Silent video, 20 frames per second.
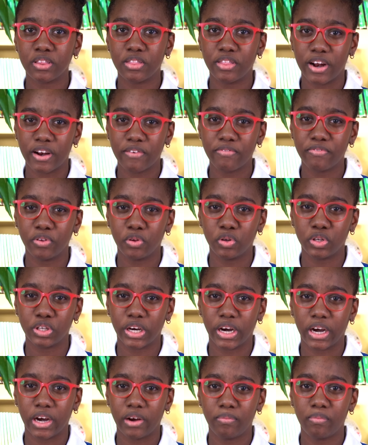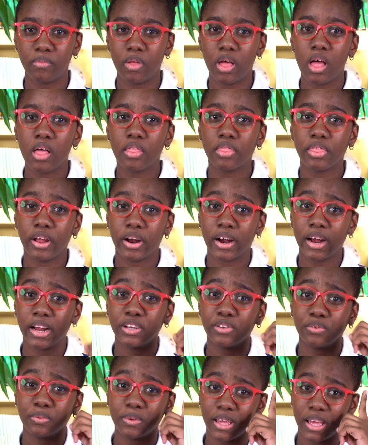to their future, their
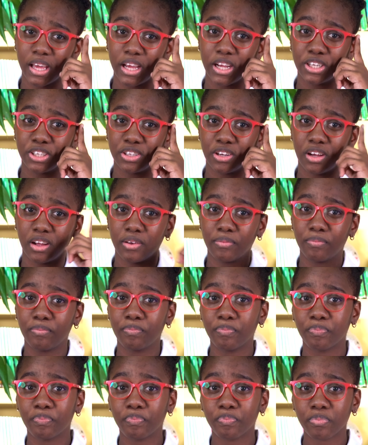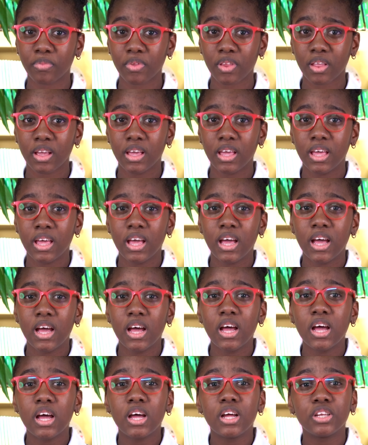education.
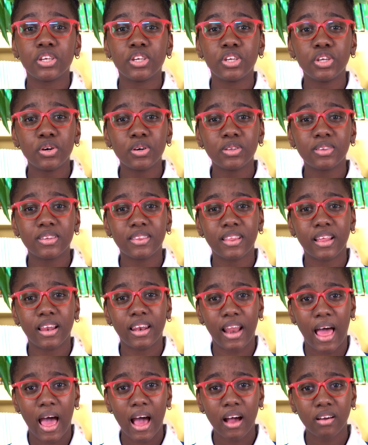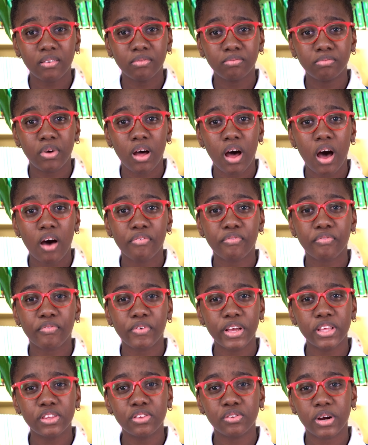Due to the lack of
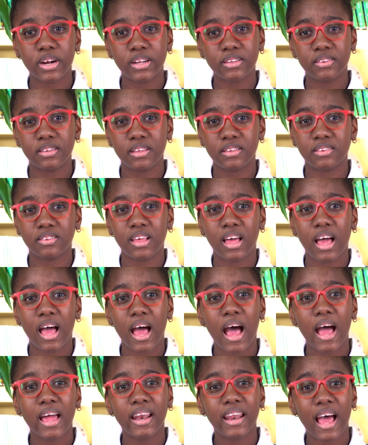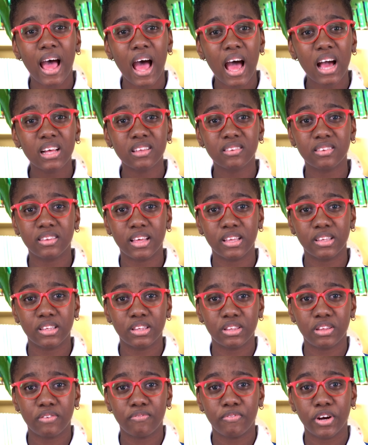resources and
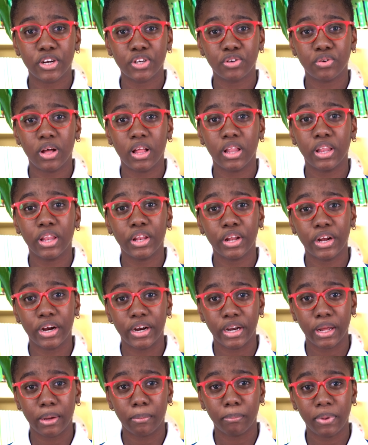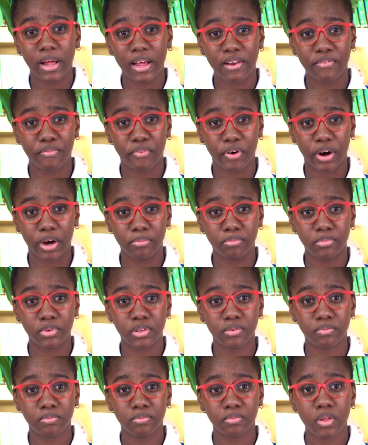access to virtual learning
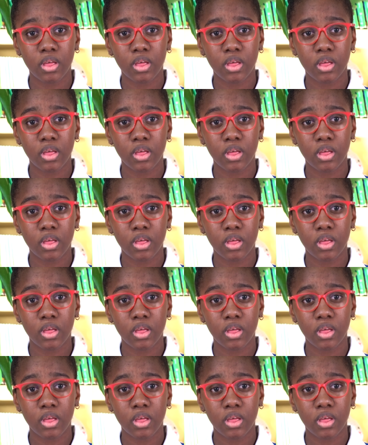platforms,